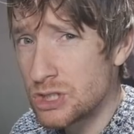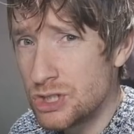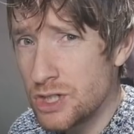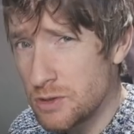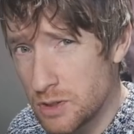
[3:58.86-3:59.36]
to
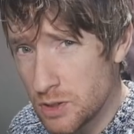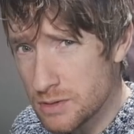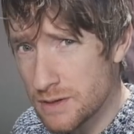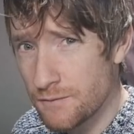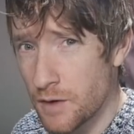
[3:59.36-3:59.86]
do
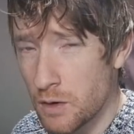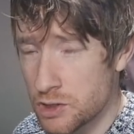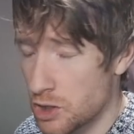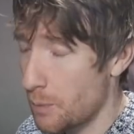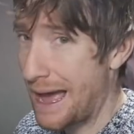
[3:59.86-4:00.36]
using
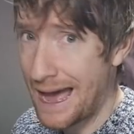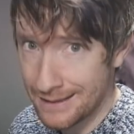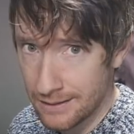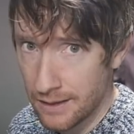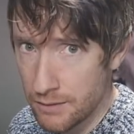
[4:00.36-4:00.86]
Photoshop
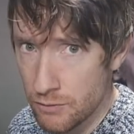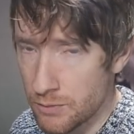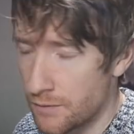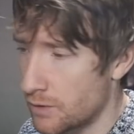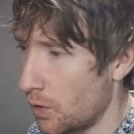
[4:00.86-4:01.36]
and
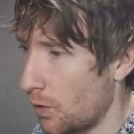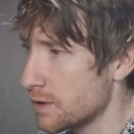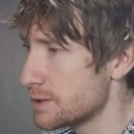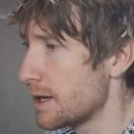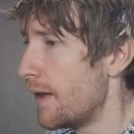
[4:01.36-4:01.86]
Lightroom, of
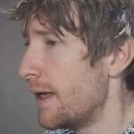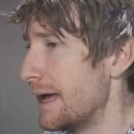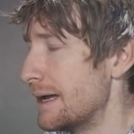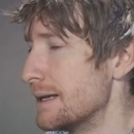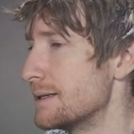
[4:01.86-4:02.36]
course,
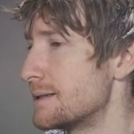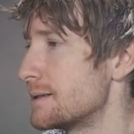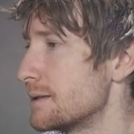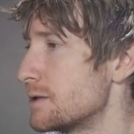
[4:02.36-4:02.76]
is